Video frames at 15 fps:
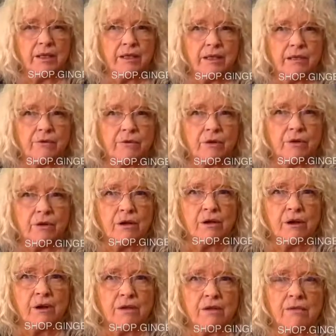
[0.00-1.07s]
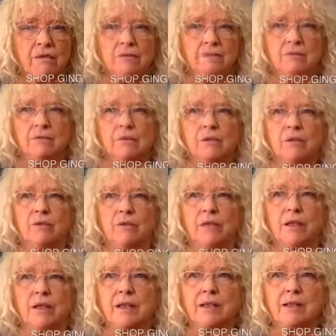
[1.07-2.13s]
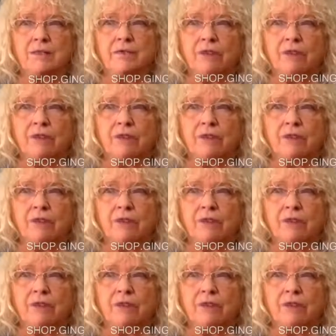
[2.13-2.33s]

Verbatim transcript: it's at four o'clock on Mondays and